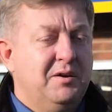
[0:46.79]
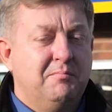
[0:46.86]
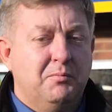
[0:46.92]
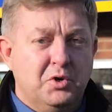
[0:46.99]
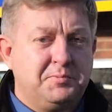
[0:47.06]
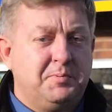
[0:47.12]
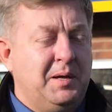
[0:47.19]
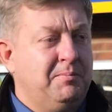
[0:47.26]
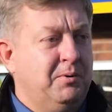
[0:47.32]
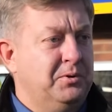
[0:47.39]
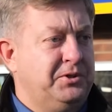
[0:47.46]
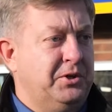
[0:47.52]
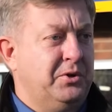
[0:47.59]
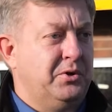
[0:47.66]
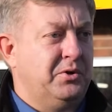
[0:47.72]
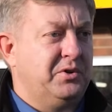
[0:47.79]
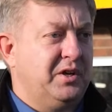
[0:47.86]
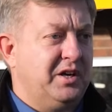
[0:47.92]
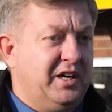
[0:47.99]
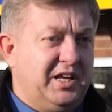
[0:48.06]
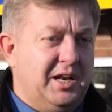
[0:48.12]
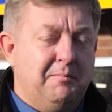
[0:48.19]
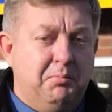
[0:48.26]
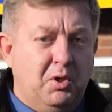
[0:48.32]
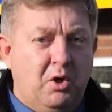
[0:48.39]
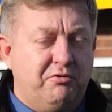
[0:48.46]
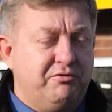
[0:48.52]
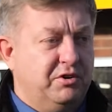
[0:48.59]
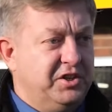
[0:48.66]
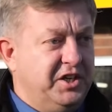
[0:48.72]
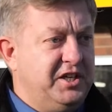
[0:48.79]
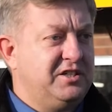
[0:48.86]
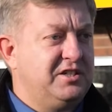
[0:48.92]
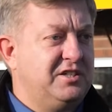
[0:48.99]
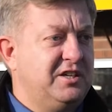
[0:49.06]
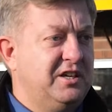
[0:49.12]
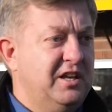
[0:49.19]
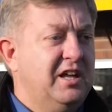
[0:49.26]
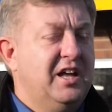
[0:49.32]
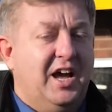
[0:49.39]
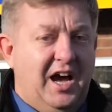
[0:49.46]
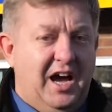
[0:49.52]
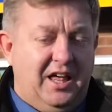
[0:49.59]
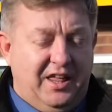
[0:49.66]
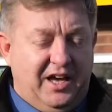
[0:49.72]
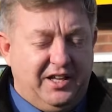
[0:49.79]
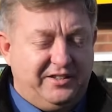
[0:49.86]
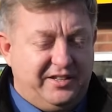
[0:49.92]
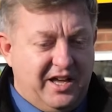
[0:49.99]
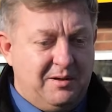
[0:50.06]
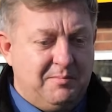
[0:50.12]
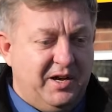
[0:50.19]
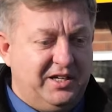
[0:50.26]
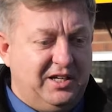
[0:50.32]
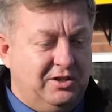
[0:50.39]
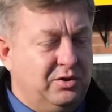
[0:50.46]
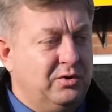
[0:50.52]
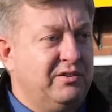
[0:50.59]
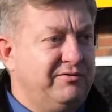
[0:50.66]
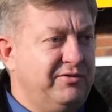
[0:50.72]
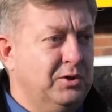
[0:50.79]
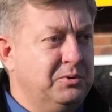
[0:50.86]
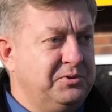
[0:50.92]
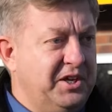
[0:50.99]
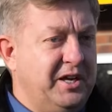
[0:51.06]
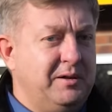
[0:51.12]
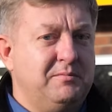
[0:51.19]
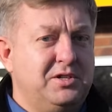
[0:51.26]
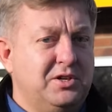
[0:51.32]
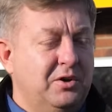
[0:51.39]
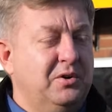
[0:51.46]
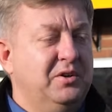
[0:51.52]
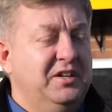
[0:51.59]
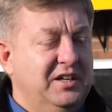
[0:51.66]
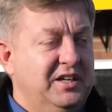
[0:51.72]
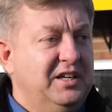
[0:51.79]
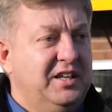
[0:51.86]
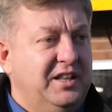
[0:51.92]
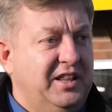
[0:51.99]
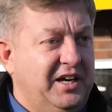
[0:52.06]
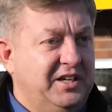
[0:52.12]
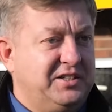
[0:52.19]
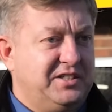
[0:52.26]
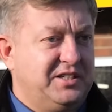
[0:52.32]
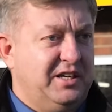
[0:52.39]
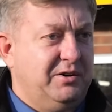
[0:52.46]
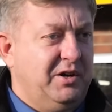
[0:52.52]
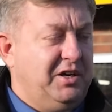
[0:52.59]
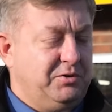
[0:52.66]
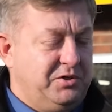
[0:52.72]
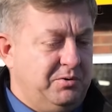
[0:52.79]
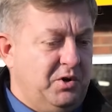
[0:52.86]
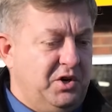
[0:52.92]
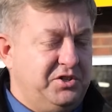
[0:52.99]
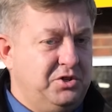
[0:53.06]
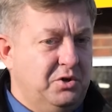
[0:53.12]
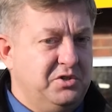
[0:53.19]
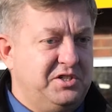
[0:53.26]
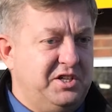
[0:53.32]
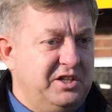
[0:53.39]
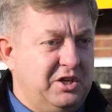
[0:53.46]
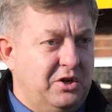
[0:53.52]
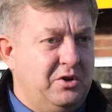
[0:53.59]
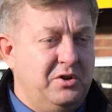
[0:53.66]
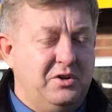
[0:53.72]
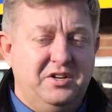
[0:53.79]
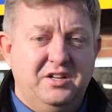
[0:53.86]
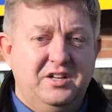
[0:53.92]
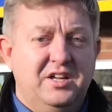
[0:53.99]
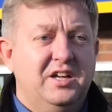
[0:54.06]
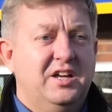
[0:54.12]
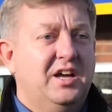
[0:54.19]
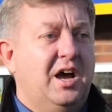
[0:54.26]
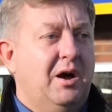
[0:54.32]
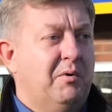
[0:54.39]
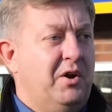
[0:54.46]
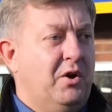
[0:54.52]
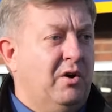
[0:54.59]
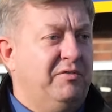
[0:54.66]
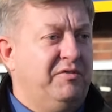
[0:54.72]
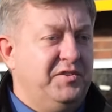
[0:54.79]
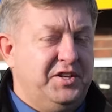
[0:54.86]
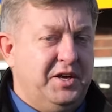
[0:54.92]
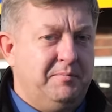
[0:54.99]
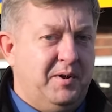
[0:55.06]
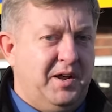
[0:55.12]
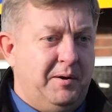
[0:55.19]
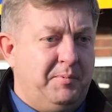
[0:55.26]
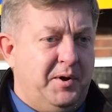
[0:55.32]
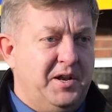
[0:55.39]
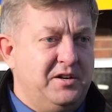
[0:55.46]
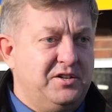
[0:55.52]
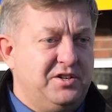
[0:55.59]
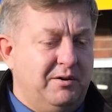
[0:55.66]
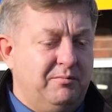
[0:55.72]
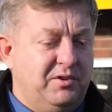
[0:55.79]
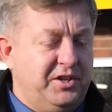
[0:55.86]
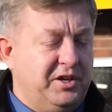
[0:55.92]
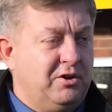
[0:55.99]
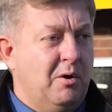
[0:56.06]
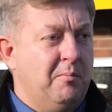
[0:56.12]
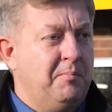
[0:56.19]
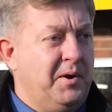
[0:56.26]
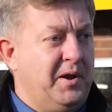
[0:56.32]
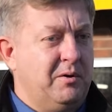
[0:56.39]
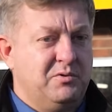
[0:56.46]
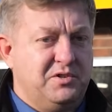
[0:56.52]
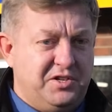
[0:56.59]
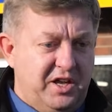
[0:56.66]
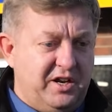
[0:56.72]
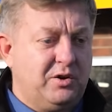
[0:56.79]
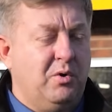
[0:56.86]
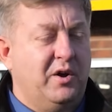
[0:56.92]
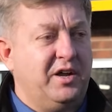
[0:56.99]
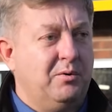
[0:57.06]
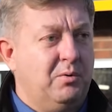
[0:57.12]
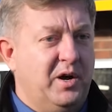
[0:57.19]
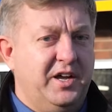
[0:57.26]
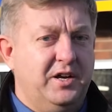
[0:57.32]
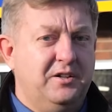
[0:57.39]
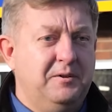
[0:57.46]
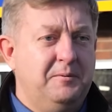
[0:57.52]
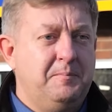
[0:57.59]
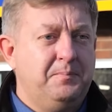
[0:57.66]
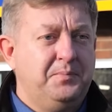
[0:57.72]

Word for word: Most people do a kind of block release. At that time, I could do it full-time, so that's, uh, that's what I chose to do. I went off and did my apprenticeship with a company, was there quite a while.